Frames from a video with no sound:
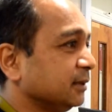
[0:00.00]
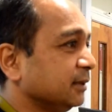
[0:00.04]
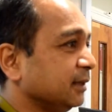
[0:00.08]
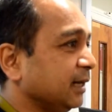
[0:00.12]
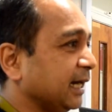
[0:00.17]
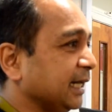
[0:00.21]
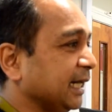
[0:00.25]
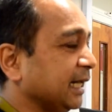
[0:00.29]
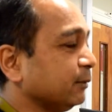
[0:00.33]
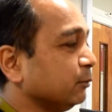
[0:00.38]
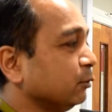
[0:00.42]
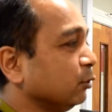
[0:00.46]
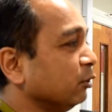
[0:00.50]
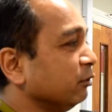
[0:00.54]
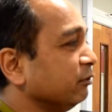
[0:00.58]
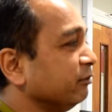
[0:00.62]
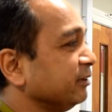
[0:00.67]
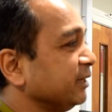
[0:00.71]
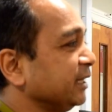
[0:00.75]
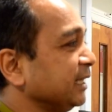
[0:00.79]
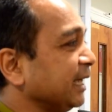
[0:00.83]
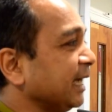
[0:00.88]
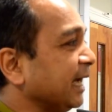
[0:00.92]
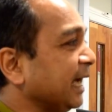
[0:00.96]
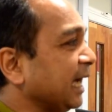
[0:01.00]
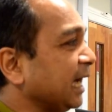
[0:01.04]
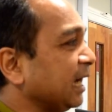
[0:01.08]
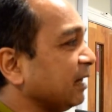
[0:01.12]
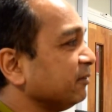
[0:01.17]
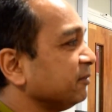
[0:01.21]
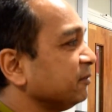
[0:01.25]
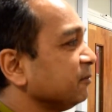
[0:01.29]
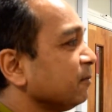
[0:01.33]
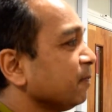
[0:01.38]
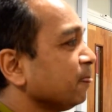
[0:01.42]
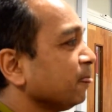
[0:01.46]
And they will already
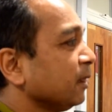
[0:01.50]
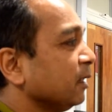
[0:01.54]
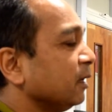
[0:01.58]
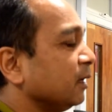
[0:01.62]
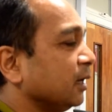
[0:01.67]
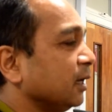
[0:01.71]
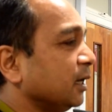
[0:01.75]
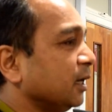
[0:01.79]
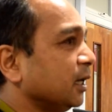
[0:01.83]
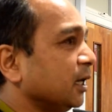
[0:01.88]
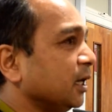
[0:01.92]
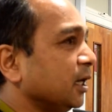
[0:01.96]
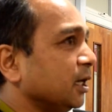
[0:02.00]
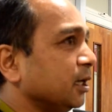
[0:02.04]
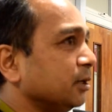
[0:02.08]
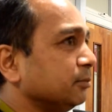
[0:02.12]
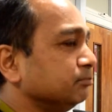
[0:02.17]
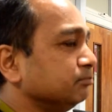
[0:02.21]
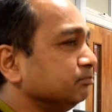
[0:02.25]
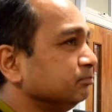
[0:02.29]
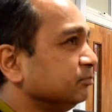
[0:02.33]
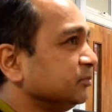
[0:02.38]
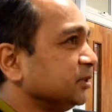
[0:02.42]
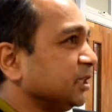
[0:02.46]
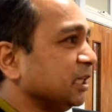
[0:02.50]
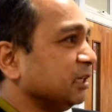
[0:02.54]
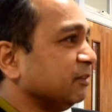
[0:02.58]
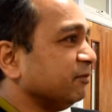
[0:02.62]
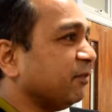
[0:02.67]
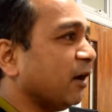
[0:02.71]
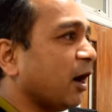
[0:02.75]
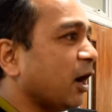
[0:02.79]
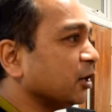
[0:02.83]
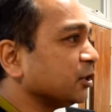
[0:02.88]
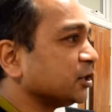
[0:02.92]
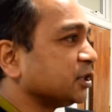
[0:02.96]
have the
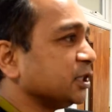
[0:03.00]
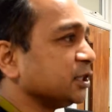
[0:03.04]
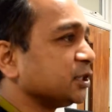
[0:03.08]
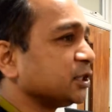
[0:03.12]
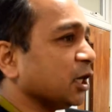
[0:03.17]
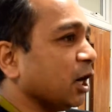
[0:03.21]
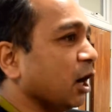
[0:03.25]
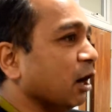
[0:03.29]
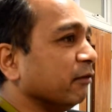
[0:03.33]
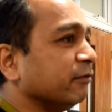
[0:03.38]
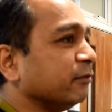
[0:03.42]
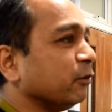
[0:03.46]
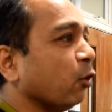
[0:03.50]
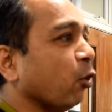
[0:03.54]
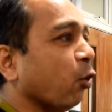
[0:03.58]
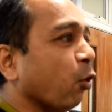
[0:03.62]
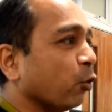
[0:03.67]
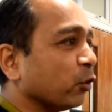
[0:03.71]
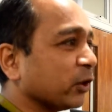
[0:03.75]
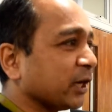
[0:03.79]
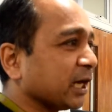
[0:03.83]
advantage over all